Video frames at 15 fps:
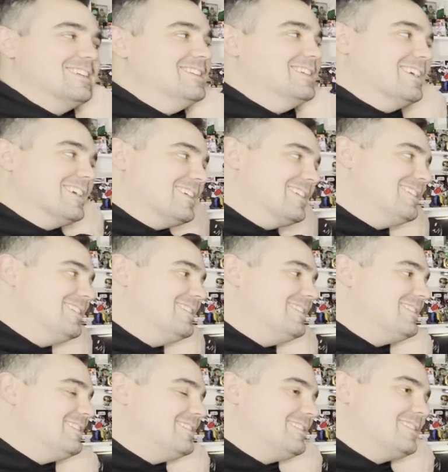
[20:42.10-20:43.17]
So if you took
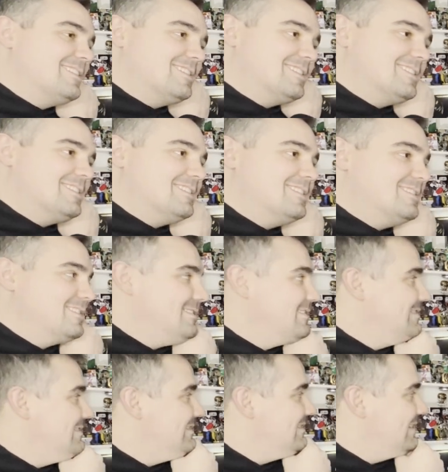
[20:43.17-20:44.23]
a picture of this,
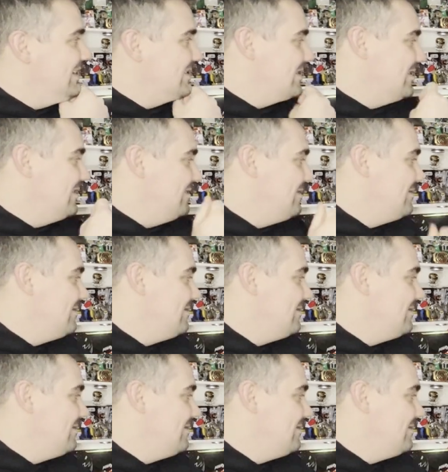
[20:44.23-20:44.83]
you know,